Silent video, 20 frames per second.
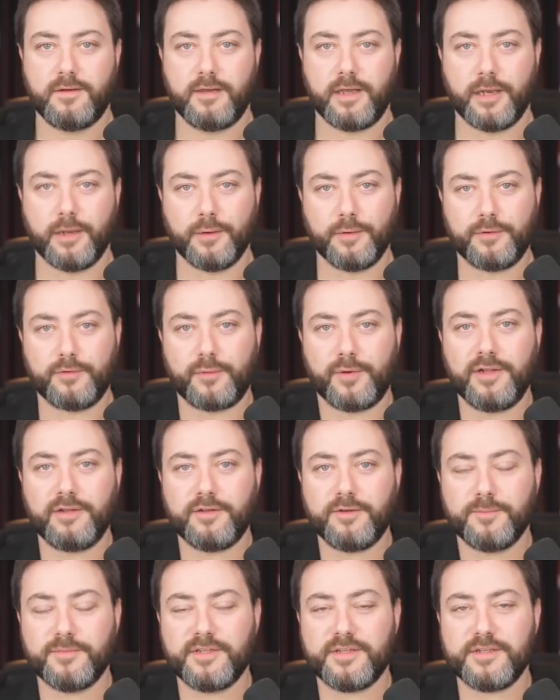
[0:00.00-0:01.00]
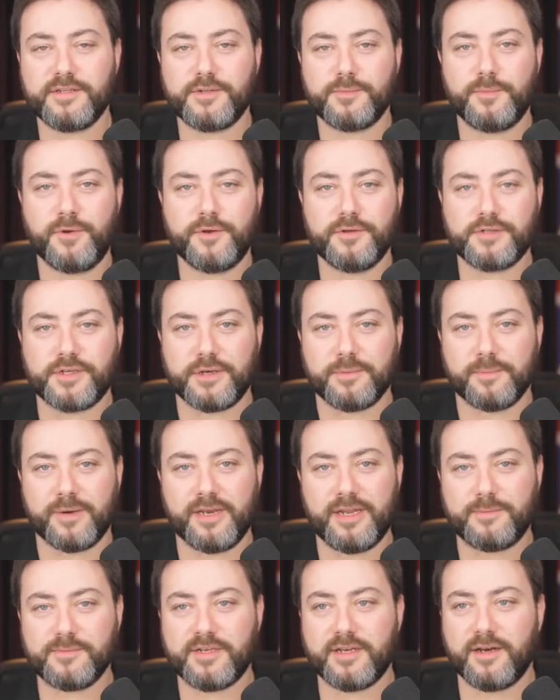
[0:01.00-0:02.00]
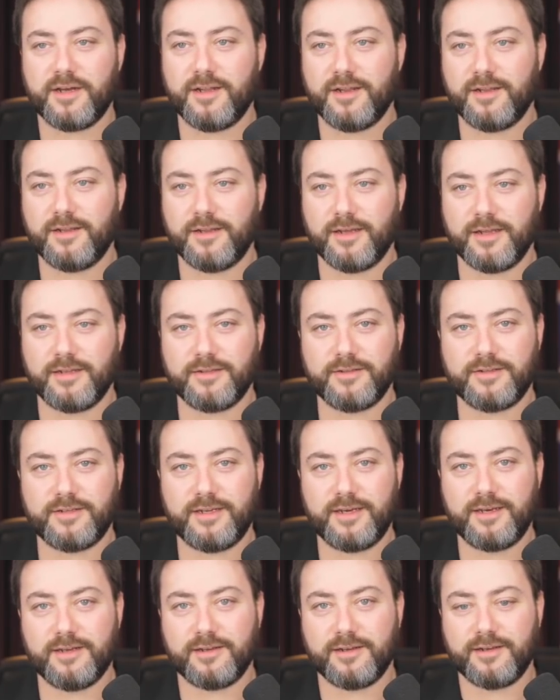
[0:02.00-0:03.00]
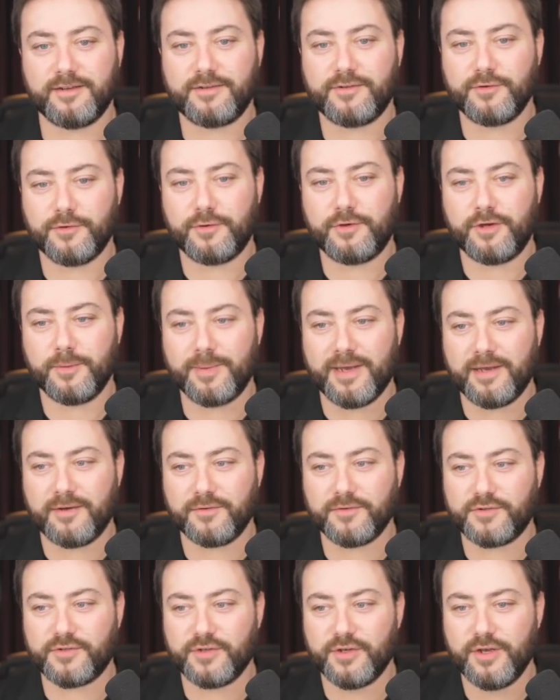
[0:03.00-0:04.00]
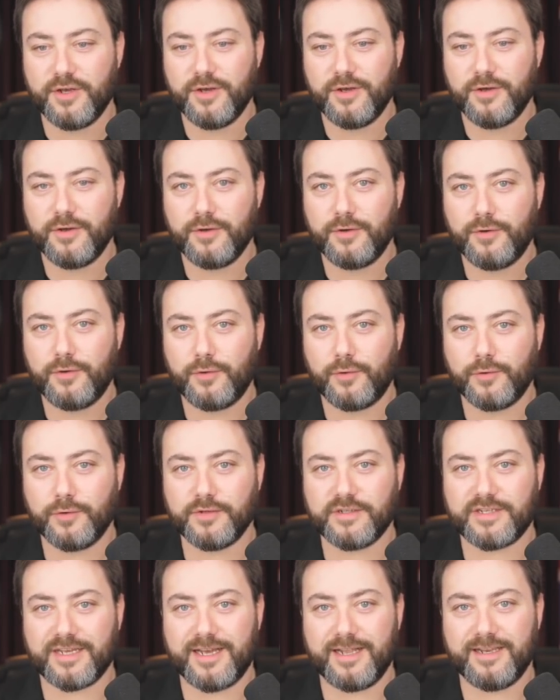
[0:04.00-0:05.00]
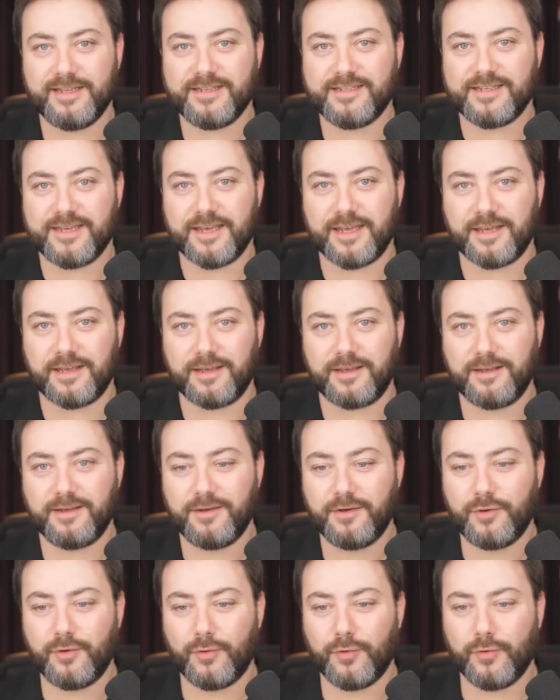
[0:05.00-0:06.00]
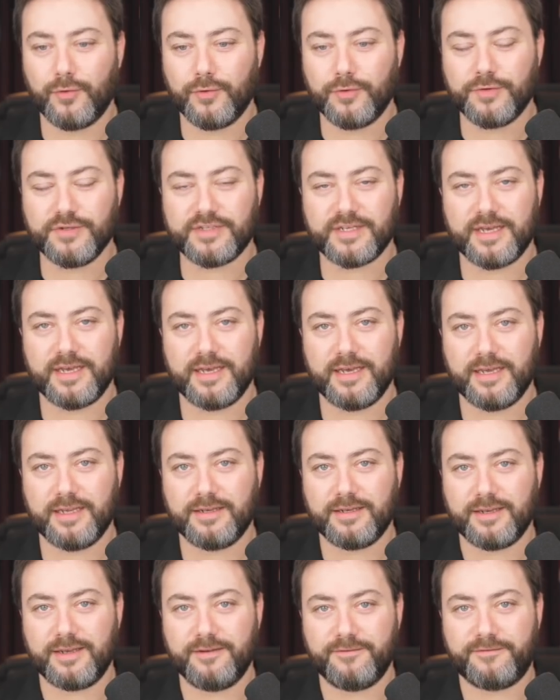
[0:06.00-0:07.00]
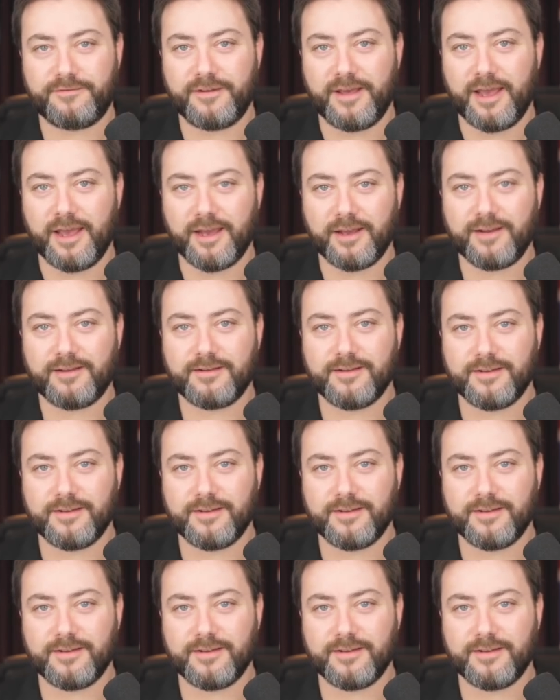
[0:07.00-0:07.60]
Hello and welcome to the Symposium. My name's Carl, and today I'd like to talk about causality, cause and effect.